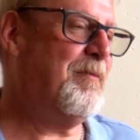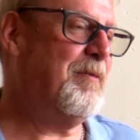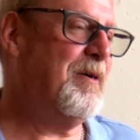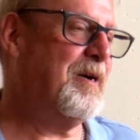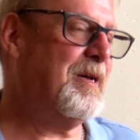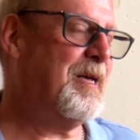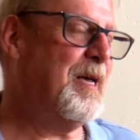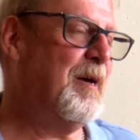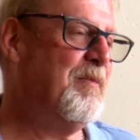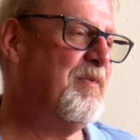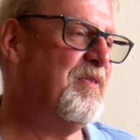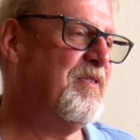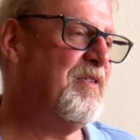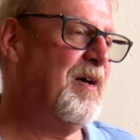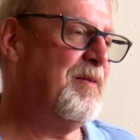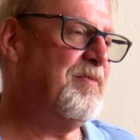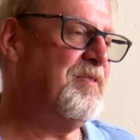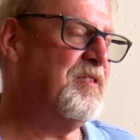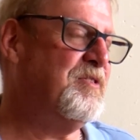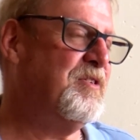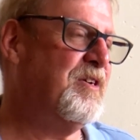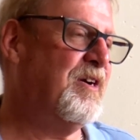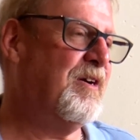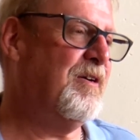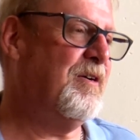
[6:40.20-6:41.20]
comes up
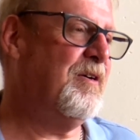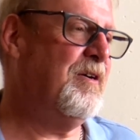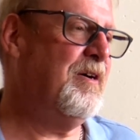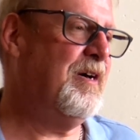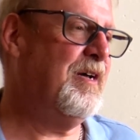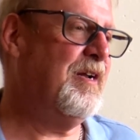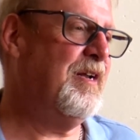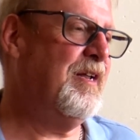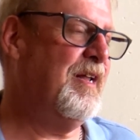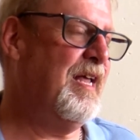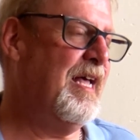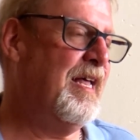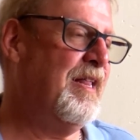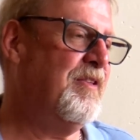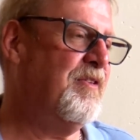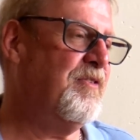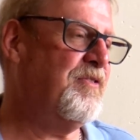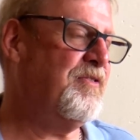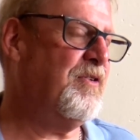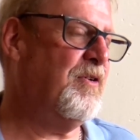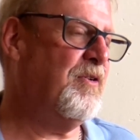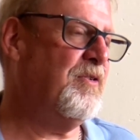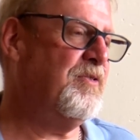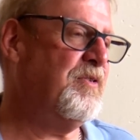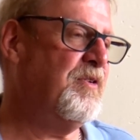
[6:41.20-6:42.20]
to General Hood and the
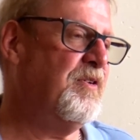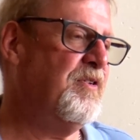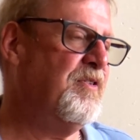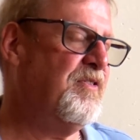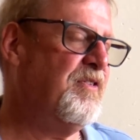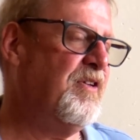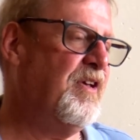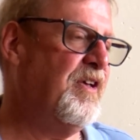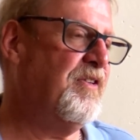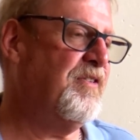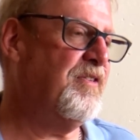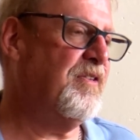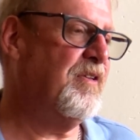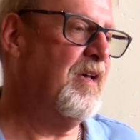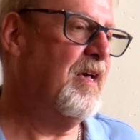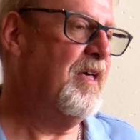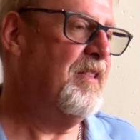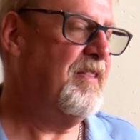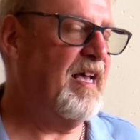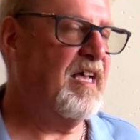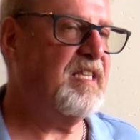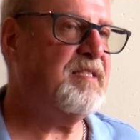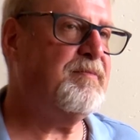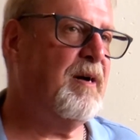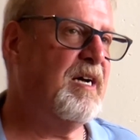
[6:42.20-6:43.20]
soldier and says,
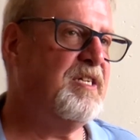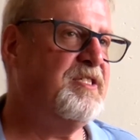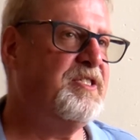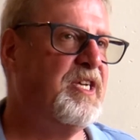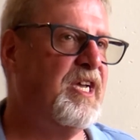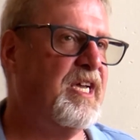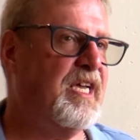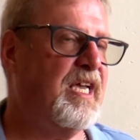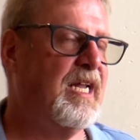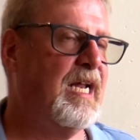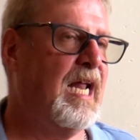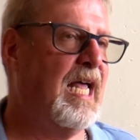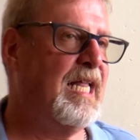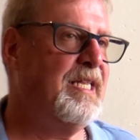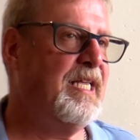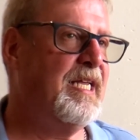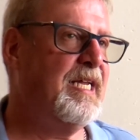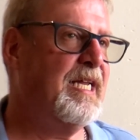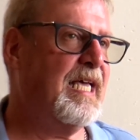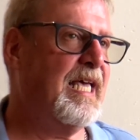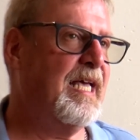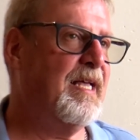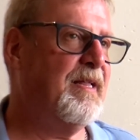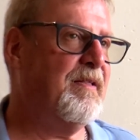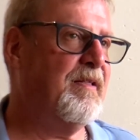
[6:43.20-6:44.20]
that's my chicken. I
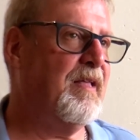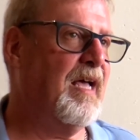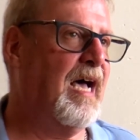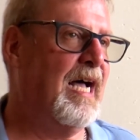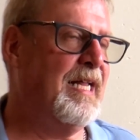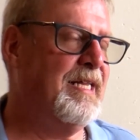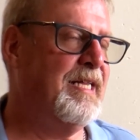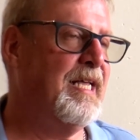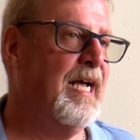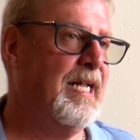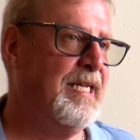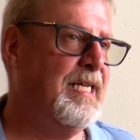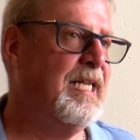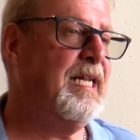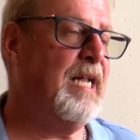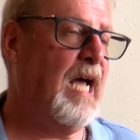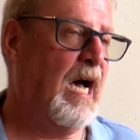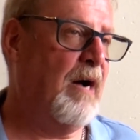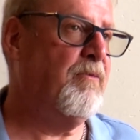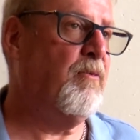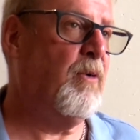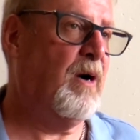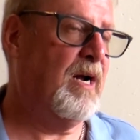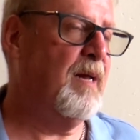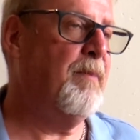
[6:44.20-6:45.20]

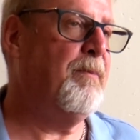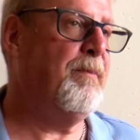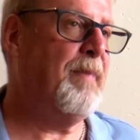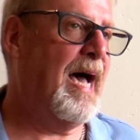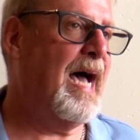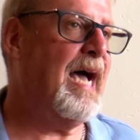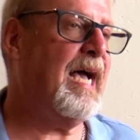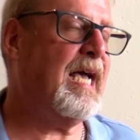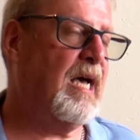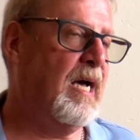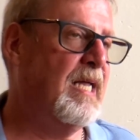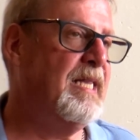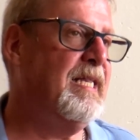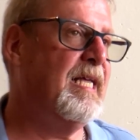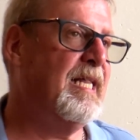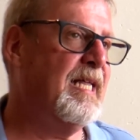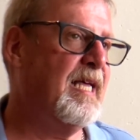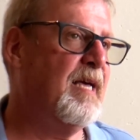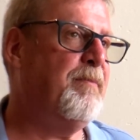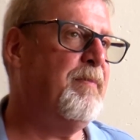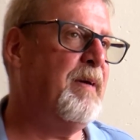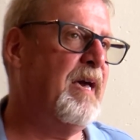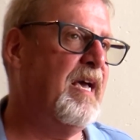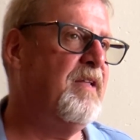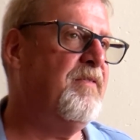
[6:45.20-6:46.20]
want it back. I need to
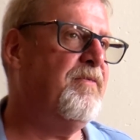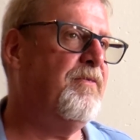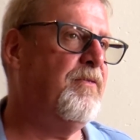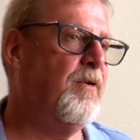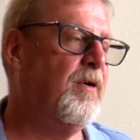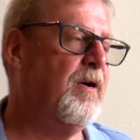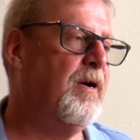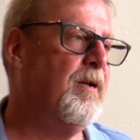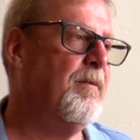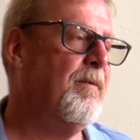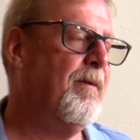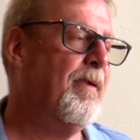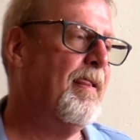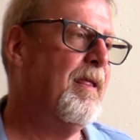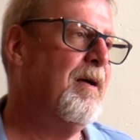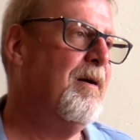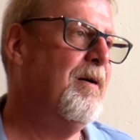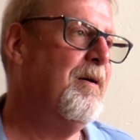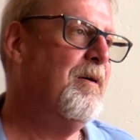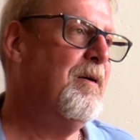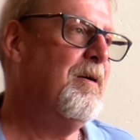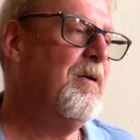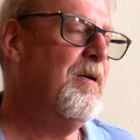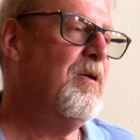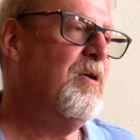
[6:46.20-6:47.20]
get paid for it.
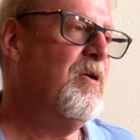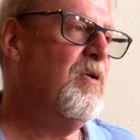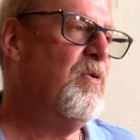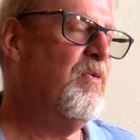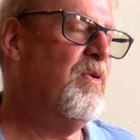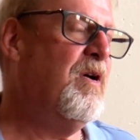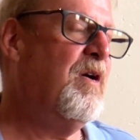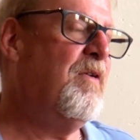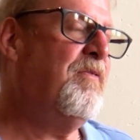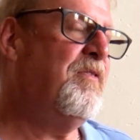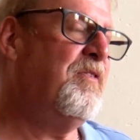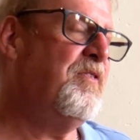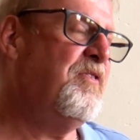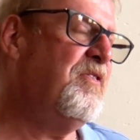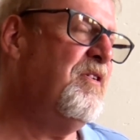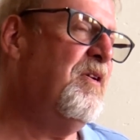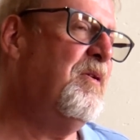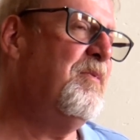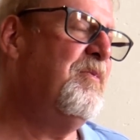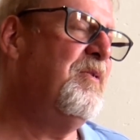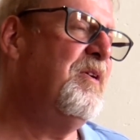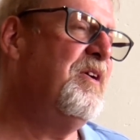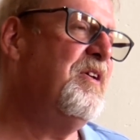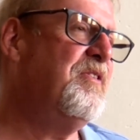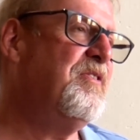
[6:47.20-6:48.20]
Well, for
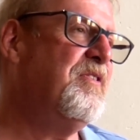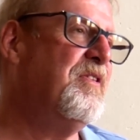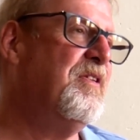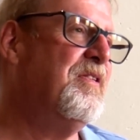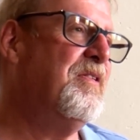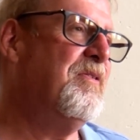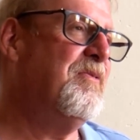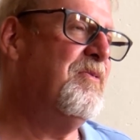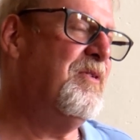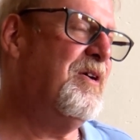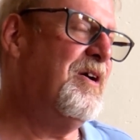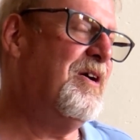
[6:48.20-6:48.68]
some reason,